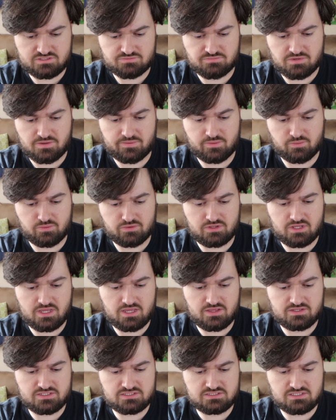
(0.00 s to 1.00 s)
maybe,
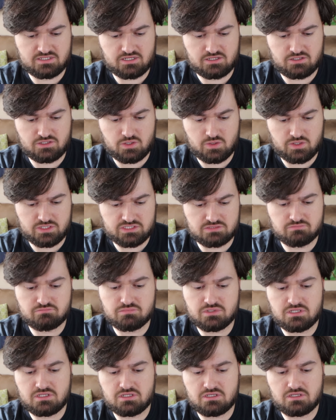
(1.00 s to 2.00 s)
yeah, this is like a
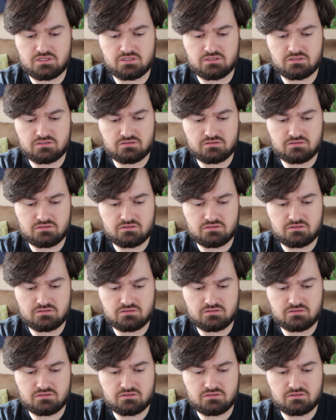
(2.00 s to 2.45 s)
USB